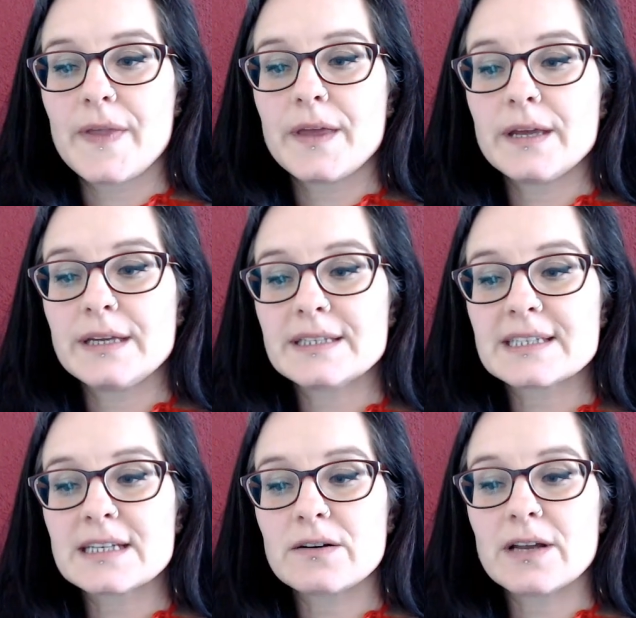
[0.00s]
In
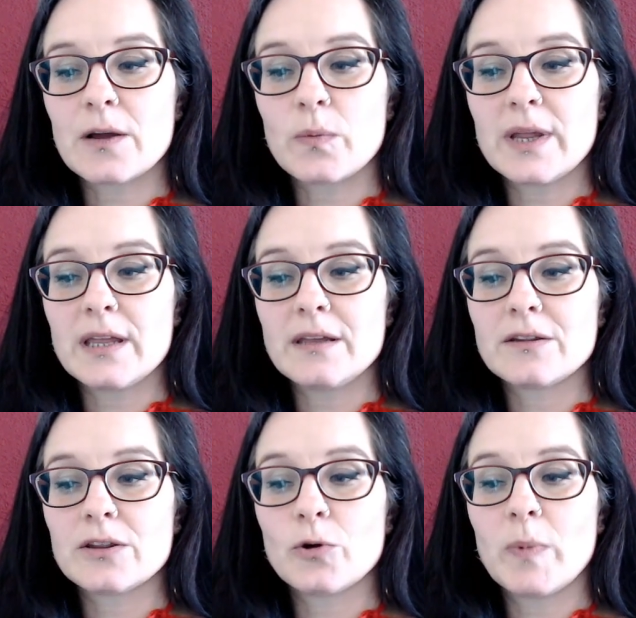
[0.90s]
Styria we,
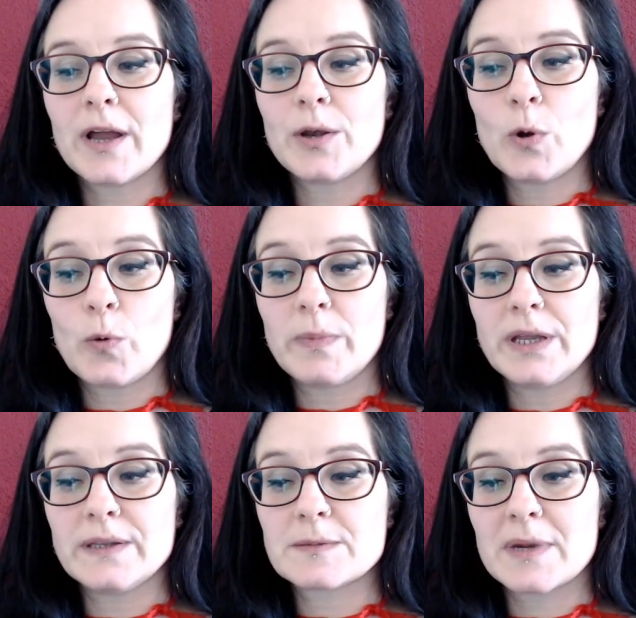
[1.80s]
though by no
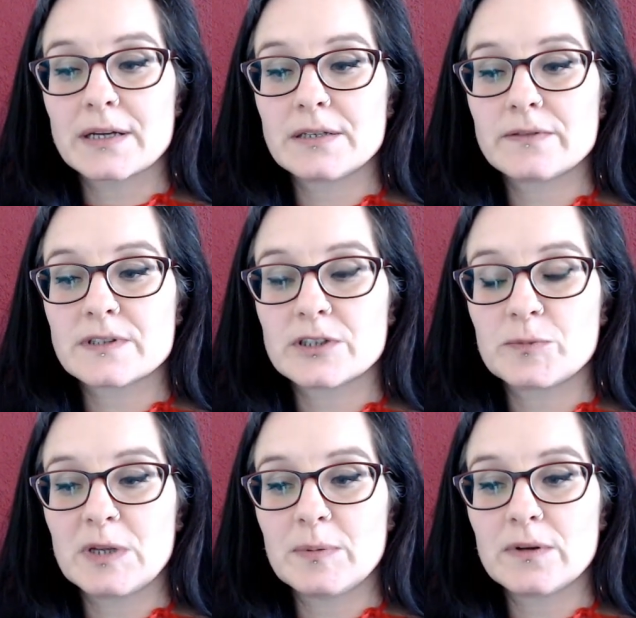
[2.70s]
means magnificent
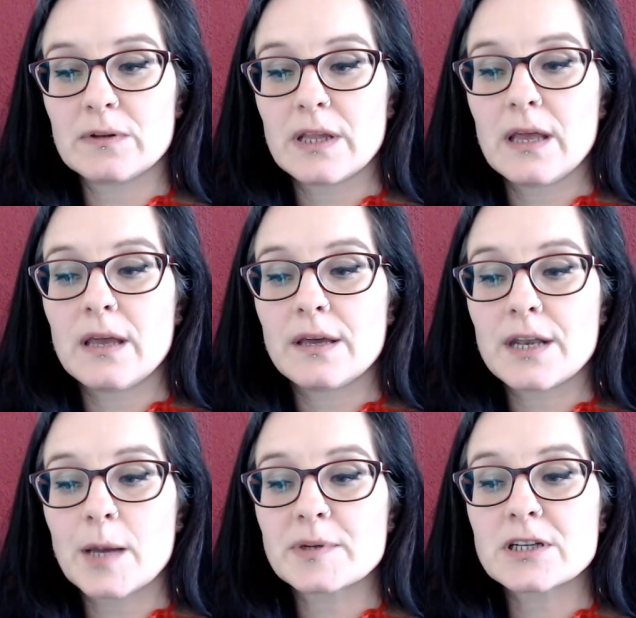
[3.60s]
people,
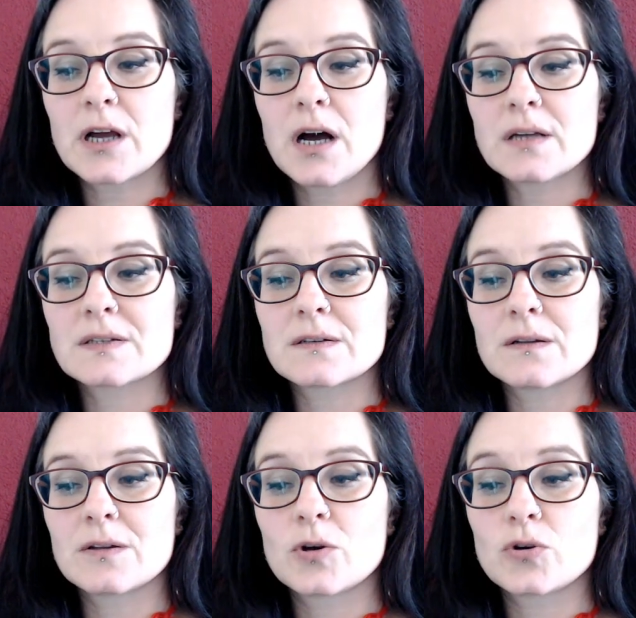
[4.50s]
inhabit a castle
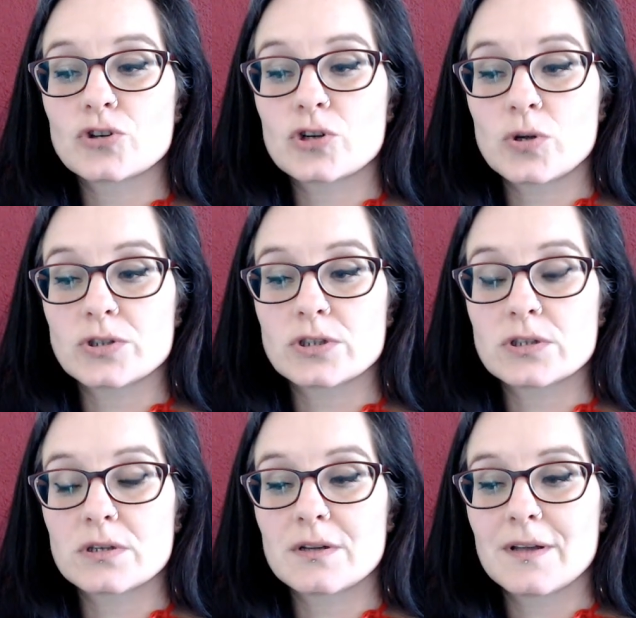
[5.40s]
or schloss.
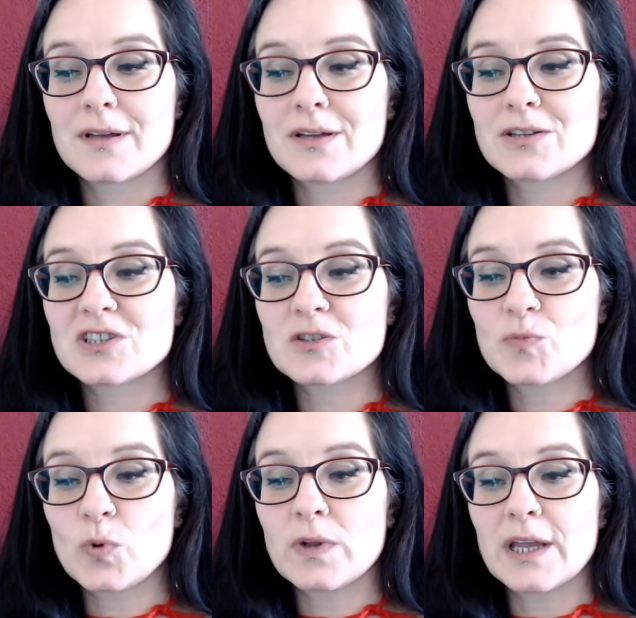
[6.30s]
A
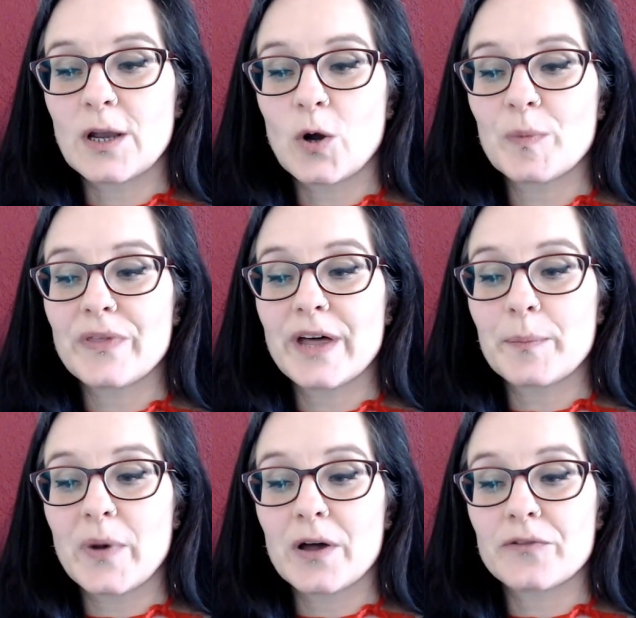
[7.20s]
small income in that
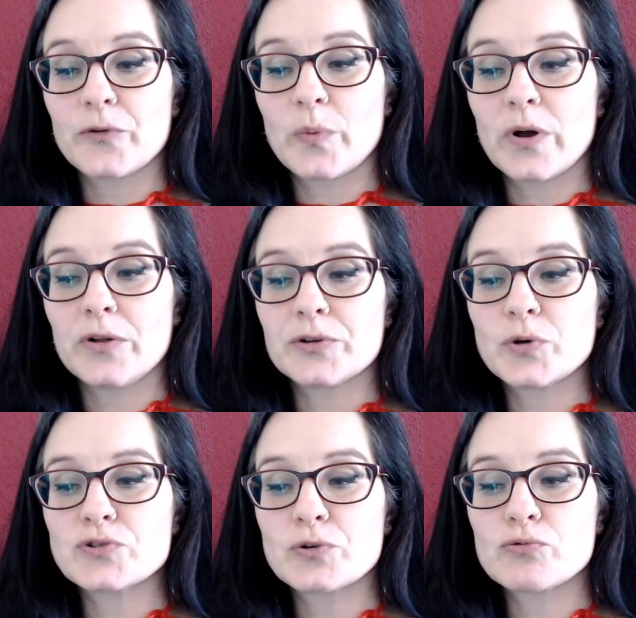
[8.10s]
part of the world goes a
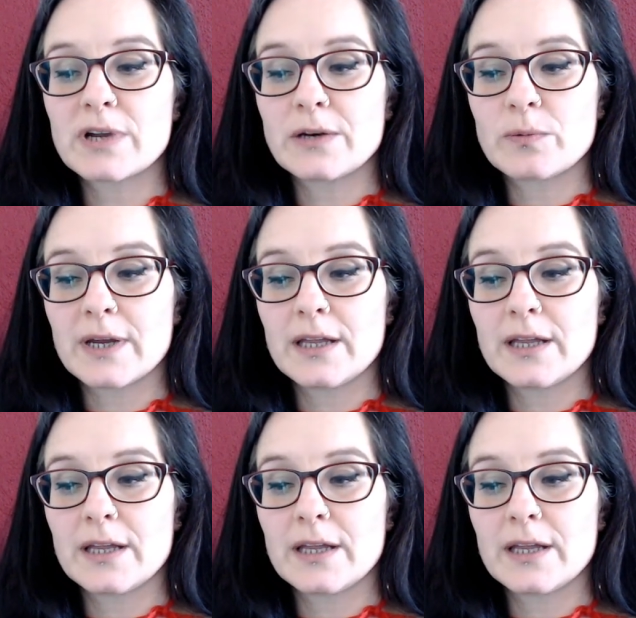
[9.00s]
great way.